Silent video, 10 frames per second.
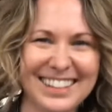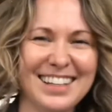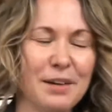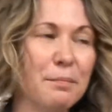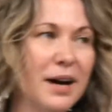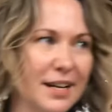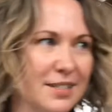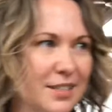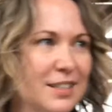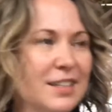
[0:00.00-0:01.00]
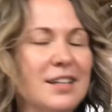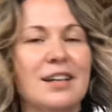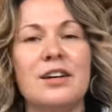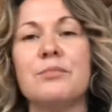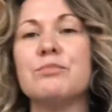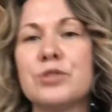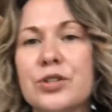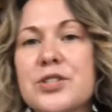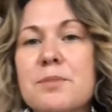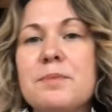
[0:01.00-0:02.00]
But she'll
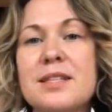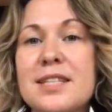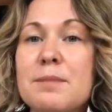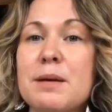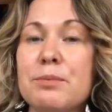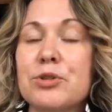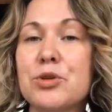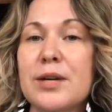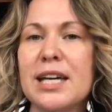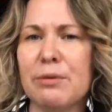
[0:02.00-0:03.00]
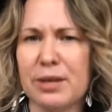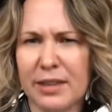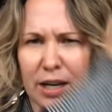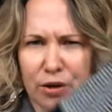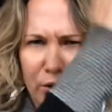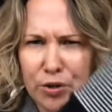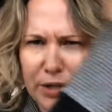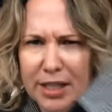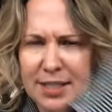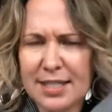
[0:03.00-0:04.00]
see people doing it with like, oh, you
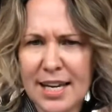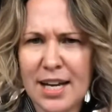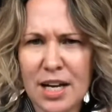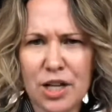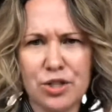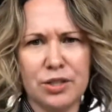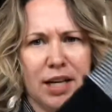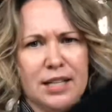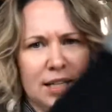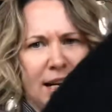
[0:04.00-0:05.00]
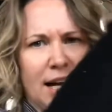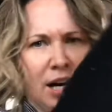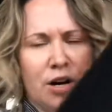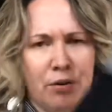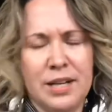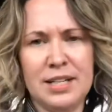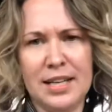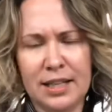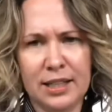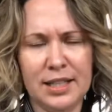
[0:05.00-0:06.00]
gotta sage and like get out, and
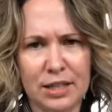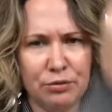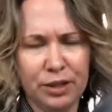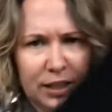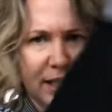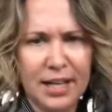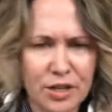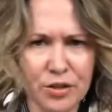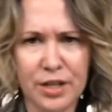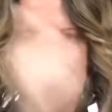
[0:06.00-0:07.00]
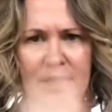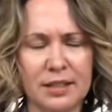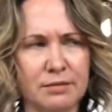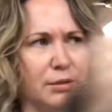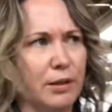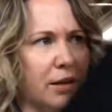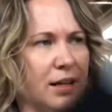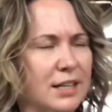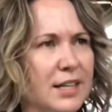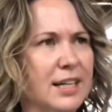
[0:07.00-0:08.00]
yelling and really angry and
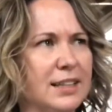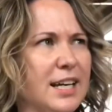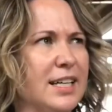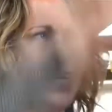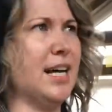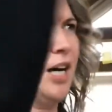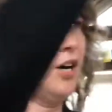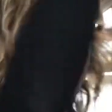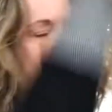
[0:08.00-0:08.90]
like get out.